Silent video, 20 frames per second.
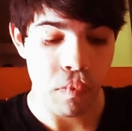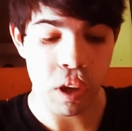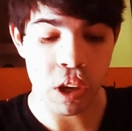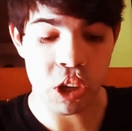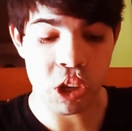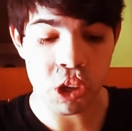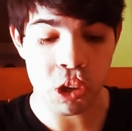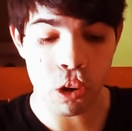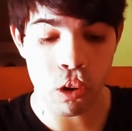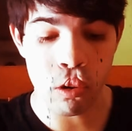
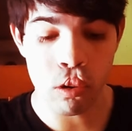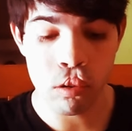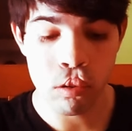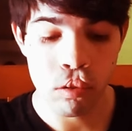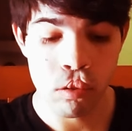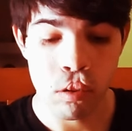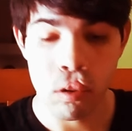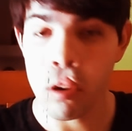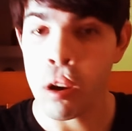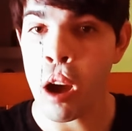is
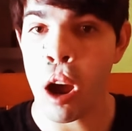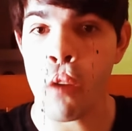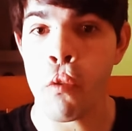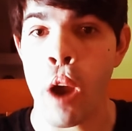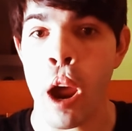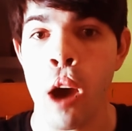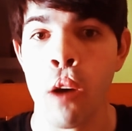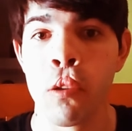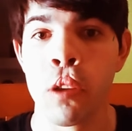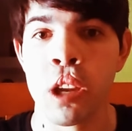still
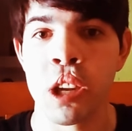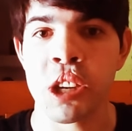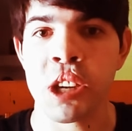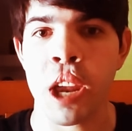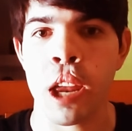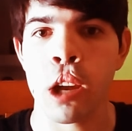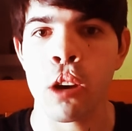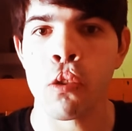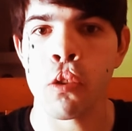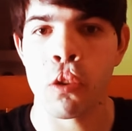around in
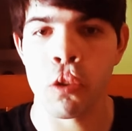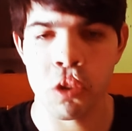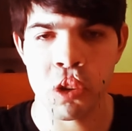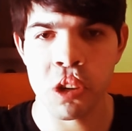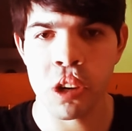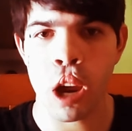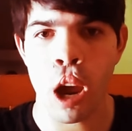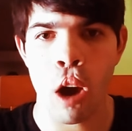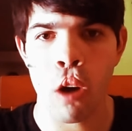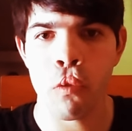Santa
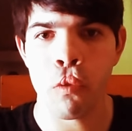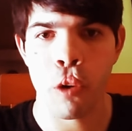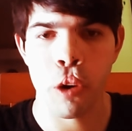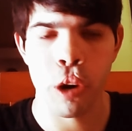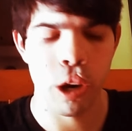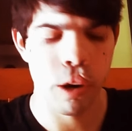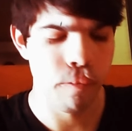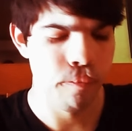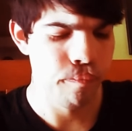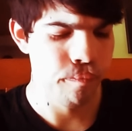Cruz,
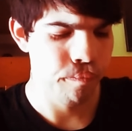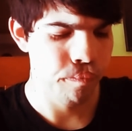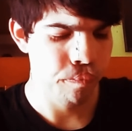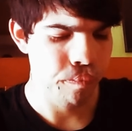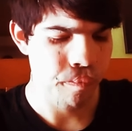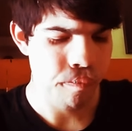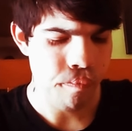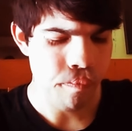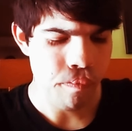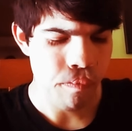California.
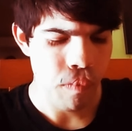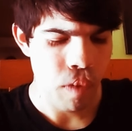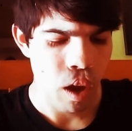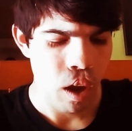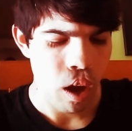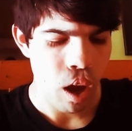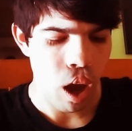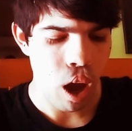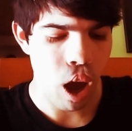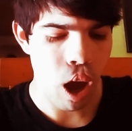
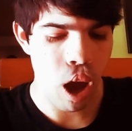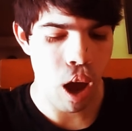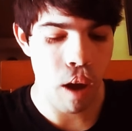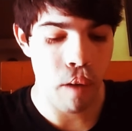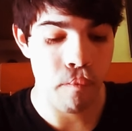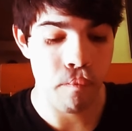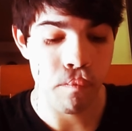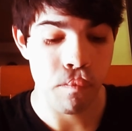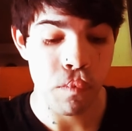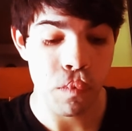
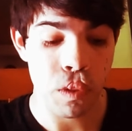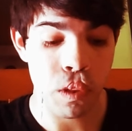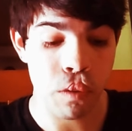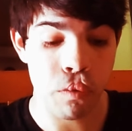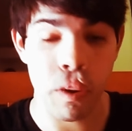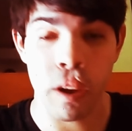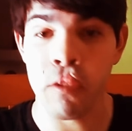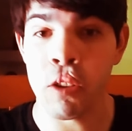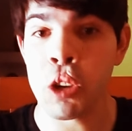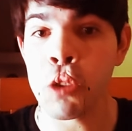The
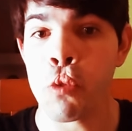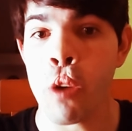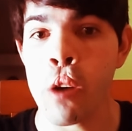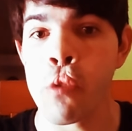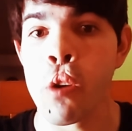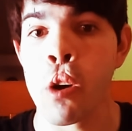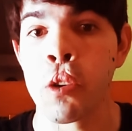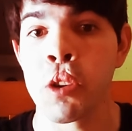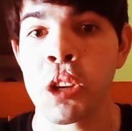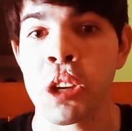famous
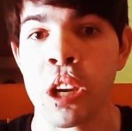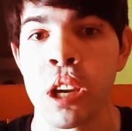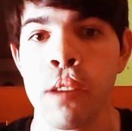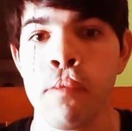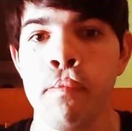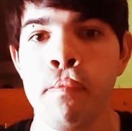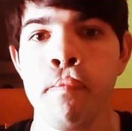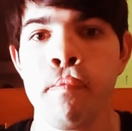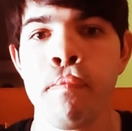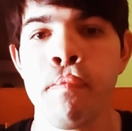railroad
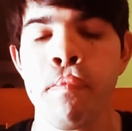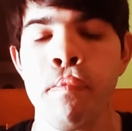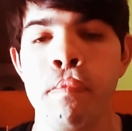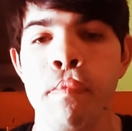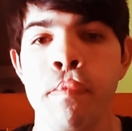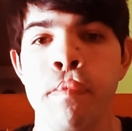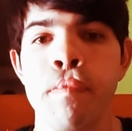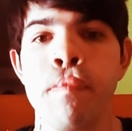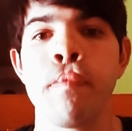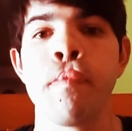scene
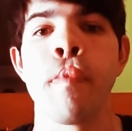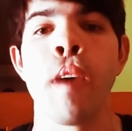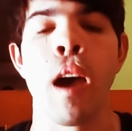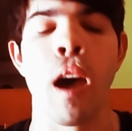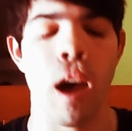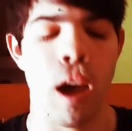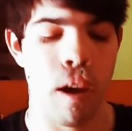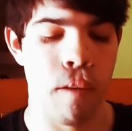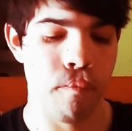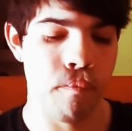
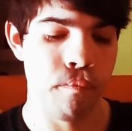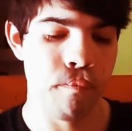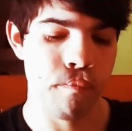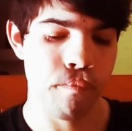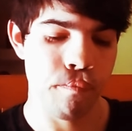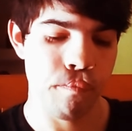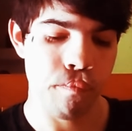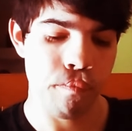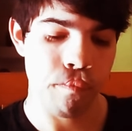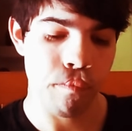
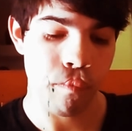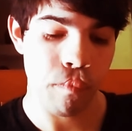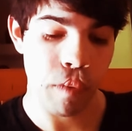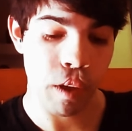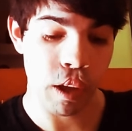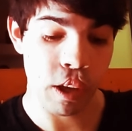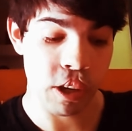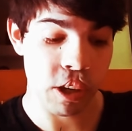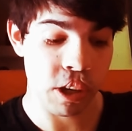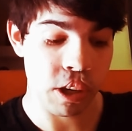
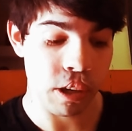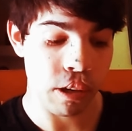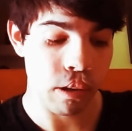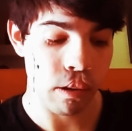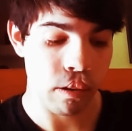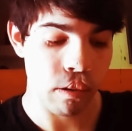is